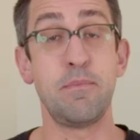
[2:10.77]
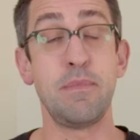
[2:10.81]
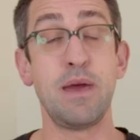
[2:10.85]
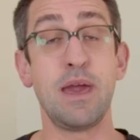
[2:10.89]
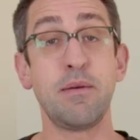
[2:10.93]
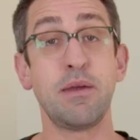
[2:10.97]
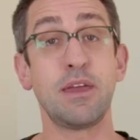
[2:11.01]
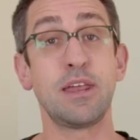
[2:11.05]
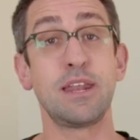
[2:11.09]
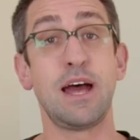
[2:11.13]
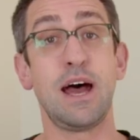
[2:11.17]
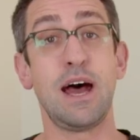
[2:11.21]

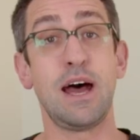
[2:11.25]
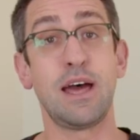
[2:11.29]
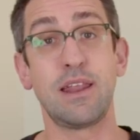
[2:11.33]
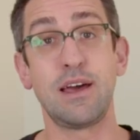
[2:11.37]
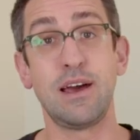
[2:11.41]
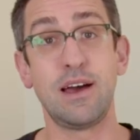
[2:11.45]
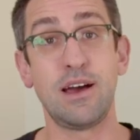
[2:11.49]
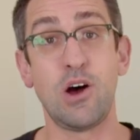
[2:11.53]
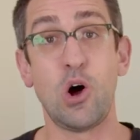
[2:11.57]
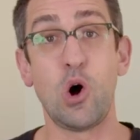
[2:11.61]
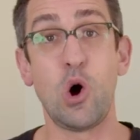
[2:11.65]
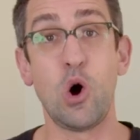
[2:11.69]
Maybe
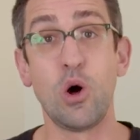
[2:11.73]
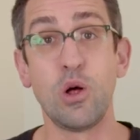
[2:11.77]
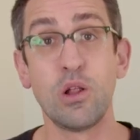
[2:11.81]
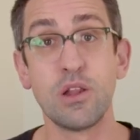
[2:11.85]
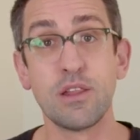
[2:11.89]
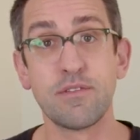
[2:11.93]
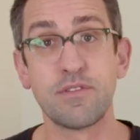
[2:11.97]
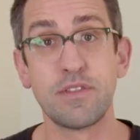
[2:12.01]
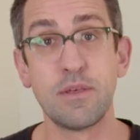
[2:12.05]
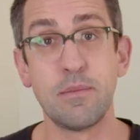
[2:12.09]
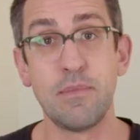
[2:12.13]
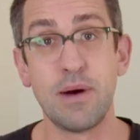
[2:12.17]
not
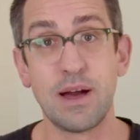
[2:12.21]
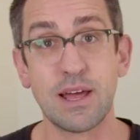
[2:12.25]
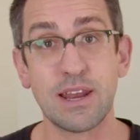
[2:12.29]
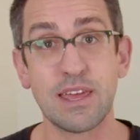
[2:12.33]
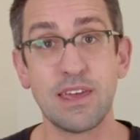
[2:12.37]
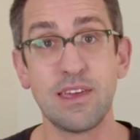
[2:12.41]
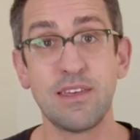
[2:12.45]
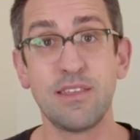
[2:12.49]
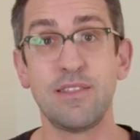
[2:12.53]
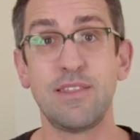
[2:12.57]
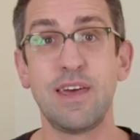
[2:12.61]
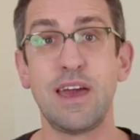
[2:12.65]
all of the
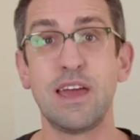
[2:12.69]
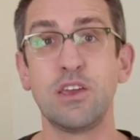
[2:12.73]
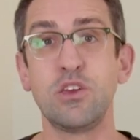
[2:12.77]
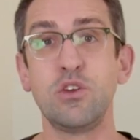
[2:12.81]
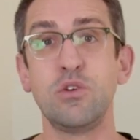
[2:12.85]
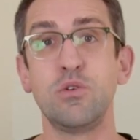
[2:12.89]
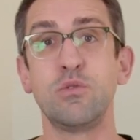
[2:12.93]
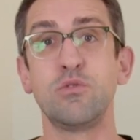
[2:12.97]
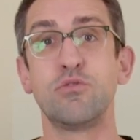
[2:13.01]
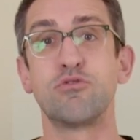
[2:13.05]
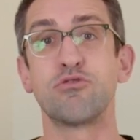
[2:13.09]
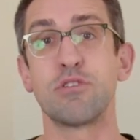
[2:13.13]
money that
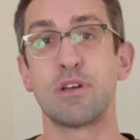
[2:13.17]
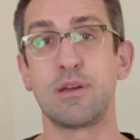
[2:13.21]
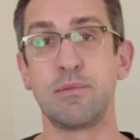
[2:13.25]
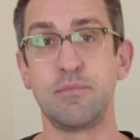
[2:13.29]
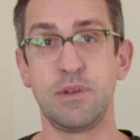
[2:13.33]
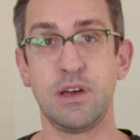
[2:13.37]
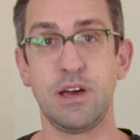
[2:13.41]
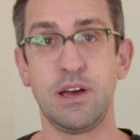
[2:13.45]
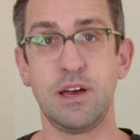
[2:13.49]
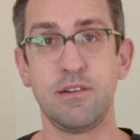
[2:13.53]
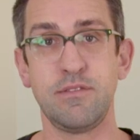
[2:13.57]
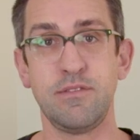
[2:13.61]
you
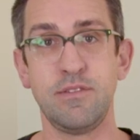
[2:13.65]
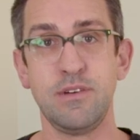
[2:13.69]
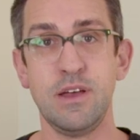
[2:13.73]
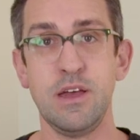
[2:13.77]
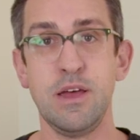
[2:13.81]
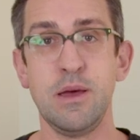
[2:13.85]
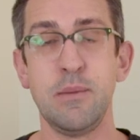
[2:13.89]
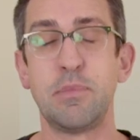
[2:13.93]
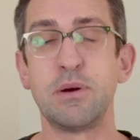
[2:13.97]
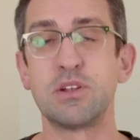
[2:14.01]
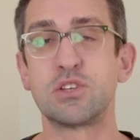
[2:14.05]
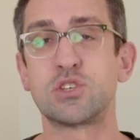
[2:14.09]
dreamed of,
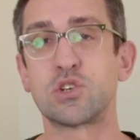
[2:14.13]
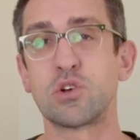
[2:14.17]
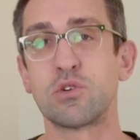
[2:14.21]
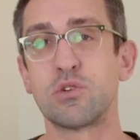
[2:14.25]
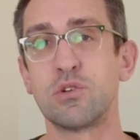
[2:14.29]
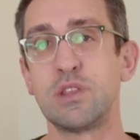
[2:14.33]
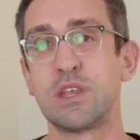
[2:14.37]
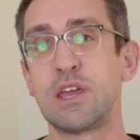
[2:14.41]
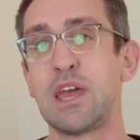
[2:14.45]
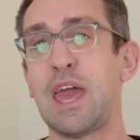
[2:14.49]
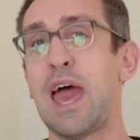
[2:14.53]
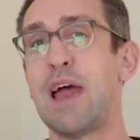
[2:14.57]
but
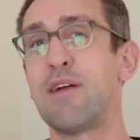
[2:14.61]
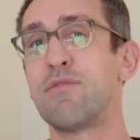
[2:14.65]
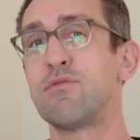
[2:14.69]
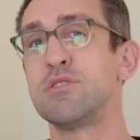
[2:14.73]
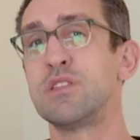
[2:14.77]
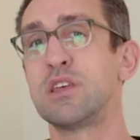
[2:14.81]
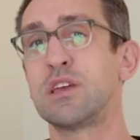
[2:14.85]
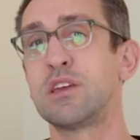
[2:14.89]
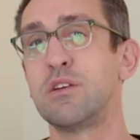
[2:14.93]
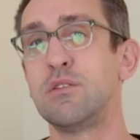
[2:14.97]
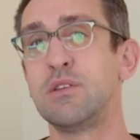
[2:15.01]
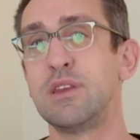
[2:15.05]
certainly
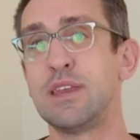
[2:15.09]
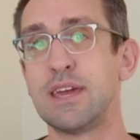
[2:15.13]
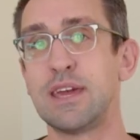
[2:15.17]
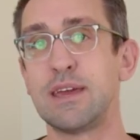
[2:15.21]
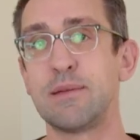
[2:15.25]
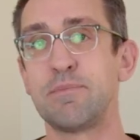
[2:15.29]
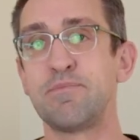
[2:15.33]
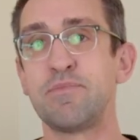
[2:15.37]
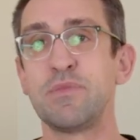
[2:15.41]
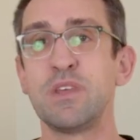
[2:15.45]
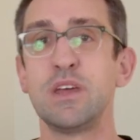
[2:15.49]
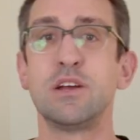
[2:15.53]
everything you
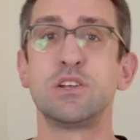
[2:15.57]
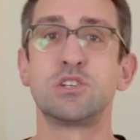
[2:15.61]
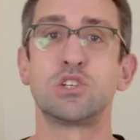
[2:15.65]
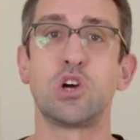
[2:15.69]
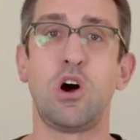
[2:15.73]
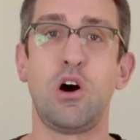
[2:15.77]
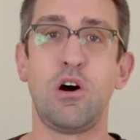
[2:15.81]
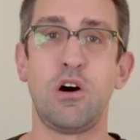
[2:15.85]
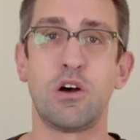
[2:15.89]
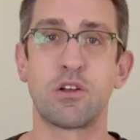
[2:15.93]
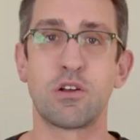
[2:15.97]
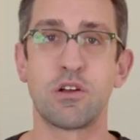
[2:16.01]
need to
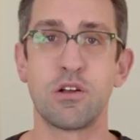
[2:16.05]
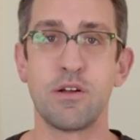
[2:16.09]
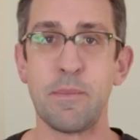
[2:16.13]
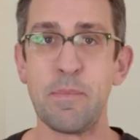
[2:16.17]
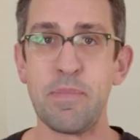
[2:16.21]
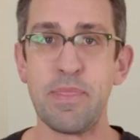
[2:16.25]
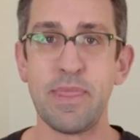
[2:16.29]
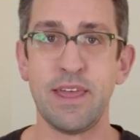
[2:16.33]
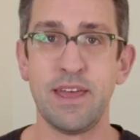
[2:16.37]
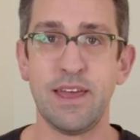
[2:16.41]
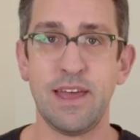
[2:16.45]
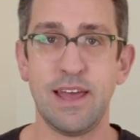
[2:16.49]
honor
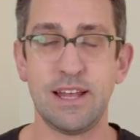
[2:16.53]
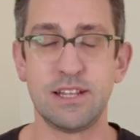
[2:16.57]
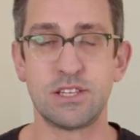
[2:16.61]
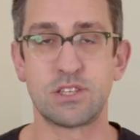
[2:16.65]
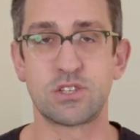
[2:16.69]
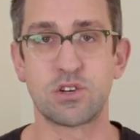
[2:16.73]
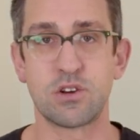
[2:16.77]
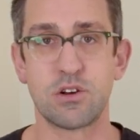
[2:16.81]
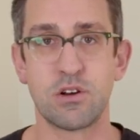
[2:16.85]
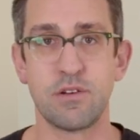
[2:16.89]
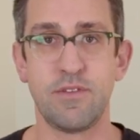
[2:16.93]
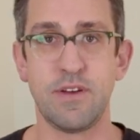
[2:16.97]
and
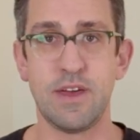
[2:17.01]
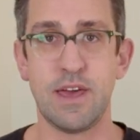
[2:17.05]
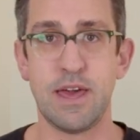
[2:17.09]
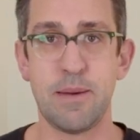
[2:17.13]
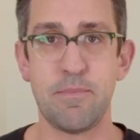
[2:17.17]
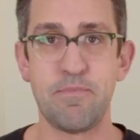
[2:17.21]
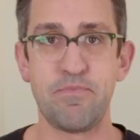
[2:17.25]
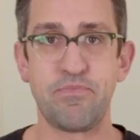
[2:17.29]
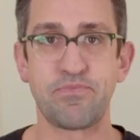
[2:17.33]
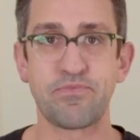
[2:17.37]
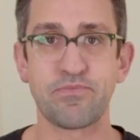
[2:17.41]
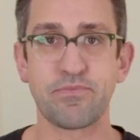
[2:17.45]
serve
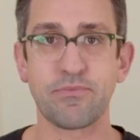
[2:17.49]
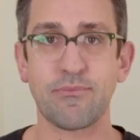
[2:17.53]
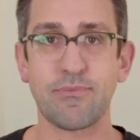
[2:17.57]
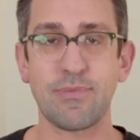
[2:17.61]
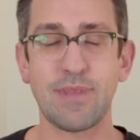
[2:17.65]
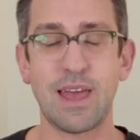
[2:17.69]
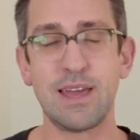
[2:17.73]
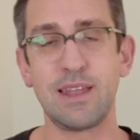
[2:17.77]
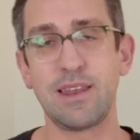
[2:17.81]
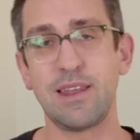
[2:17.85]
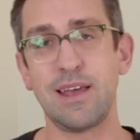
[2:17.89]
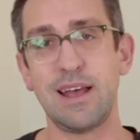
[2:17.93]
him.
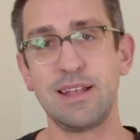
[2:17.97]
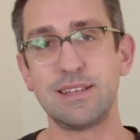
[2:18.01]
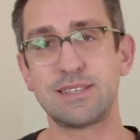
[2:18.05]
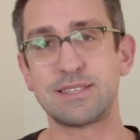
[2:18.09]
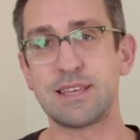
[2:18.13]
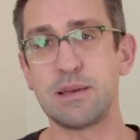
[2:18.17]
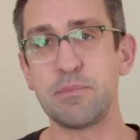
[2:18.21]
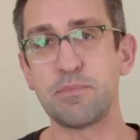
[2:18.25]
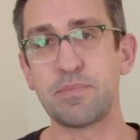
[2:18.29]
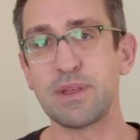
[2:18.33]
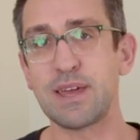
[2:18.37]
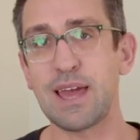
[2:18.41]
And
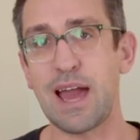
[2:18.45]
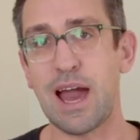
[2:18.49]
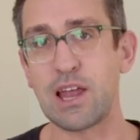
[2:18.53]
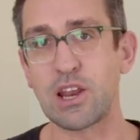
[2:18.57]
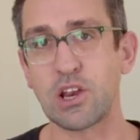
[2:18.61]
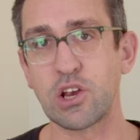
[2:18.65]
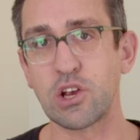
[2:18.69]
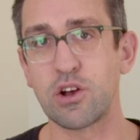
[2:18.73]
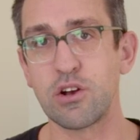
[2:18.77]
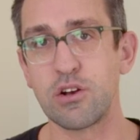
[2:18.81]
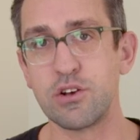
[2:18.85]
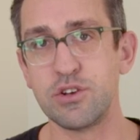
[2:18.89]
simply, I'd
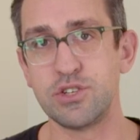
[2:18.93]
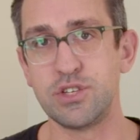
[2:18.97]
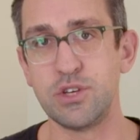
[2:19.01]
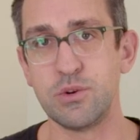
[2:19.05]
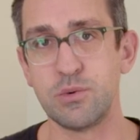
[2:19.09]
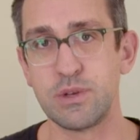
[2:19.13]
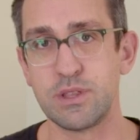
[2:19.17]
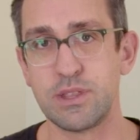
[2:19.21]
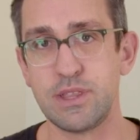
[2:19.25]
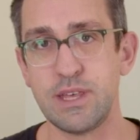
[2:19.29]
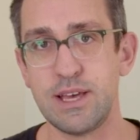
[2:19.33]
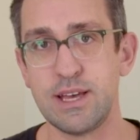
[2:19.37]
encourage you
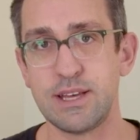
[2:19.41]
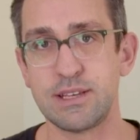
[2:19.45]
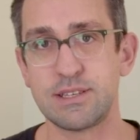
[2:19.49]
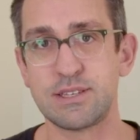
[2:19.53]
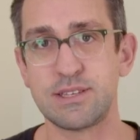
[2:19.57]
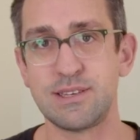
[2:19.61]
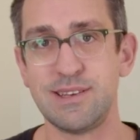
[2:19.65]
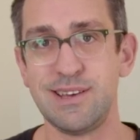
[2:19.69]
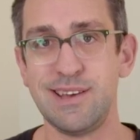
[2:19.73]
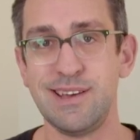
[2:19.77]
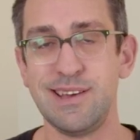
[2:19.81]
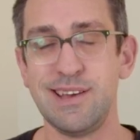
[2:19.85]
with
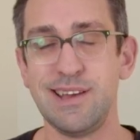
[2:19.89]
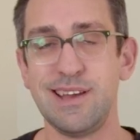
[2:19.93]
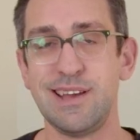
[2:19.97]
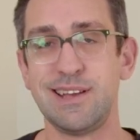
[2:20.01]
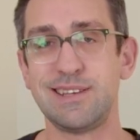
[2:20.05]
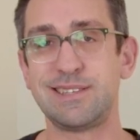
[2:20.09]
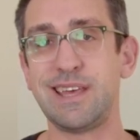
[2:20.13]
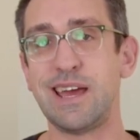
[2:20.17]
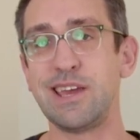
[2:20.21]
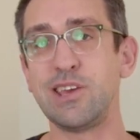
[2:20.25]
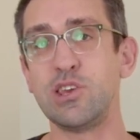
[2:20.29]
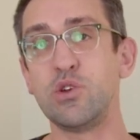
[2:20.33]
this,
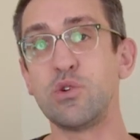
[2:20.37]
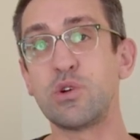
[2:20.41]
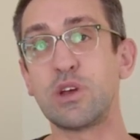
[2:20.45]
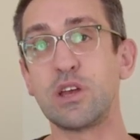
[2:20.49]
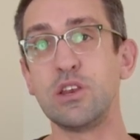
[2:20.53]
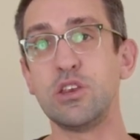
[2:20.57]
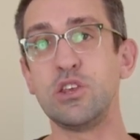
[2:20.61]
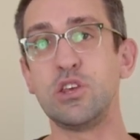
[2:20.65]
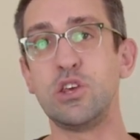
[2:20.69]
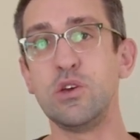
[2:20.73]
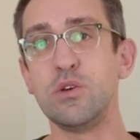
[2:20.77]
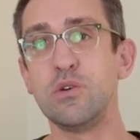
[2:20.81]
is that you
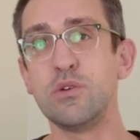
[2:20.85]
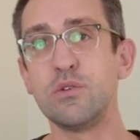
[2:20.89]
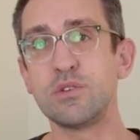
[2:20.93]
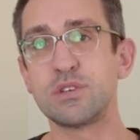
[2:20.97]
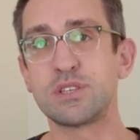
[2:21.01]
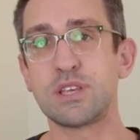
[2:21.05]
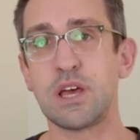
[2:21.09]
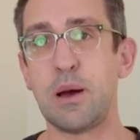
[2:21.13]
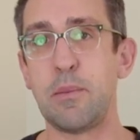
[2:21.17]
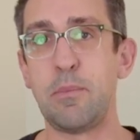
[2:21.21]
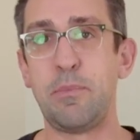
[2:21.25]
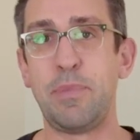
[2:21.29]
can
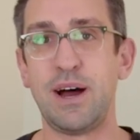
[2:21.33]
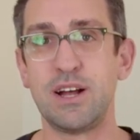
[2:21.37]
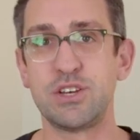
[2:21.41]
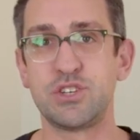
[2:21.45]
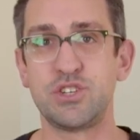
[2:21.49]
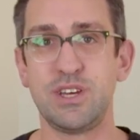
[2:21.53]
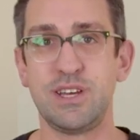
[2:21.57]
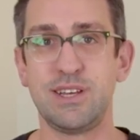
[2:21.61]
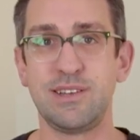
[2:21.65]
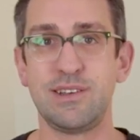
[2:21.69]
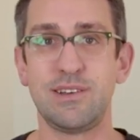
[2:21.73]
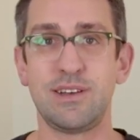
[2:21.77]
use a
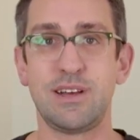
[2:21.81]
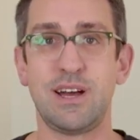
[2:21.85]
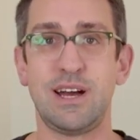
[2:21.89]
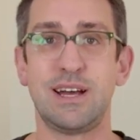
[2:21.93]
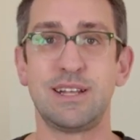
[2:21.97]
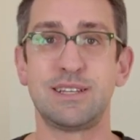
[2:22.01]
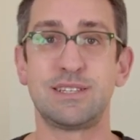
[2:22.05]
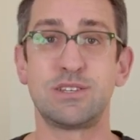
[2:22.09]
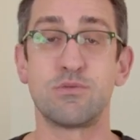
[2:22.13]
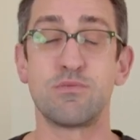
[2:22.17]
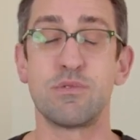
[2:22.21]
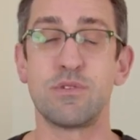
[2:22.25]
budget
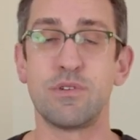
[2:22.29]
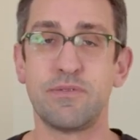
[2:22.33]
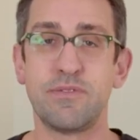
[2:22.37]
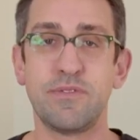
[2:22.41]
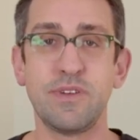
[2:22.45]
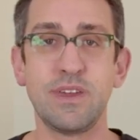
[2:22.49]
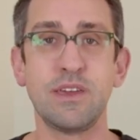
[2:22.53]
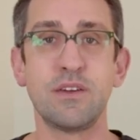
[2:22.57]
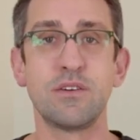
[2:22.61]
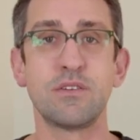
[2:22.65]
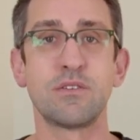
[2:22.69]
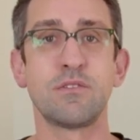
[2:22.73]
to
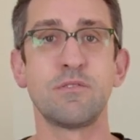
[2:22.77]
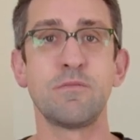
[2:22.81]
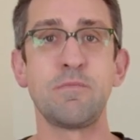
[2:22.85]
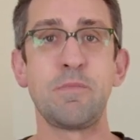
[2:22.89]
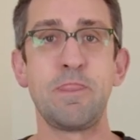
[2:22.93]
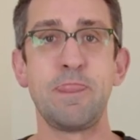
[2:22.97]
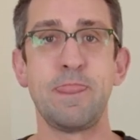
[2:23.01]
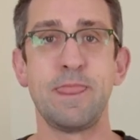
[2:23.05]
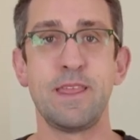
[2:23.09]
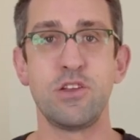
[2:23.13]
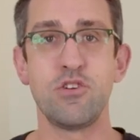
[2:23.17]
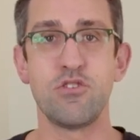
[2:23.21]
reveal
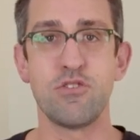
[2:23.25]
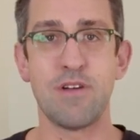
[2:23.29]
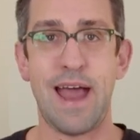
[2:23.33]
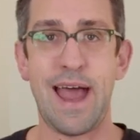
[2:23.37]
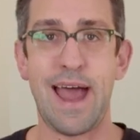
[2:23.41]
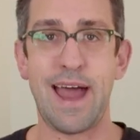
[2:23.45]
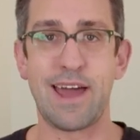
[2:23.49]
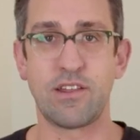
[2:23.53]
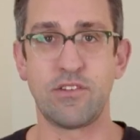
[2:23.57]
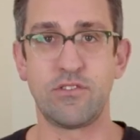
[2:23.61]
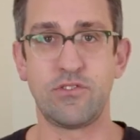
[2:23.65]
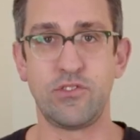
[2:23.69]
your
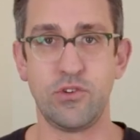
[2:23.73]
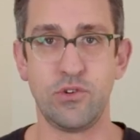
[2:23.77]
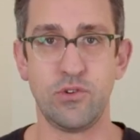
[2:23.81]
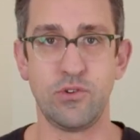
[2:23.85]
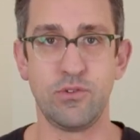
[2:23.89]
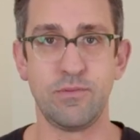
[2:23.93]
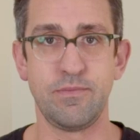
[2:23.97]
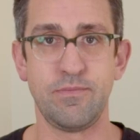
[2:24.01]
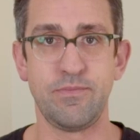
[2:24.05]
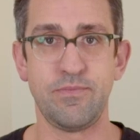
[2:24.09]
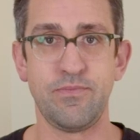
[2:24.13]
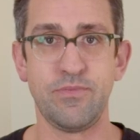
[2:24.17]

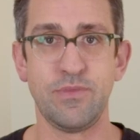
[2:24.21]
attitude.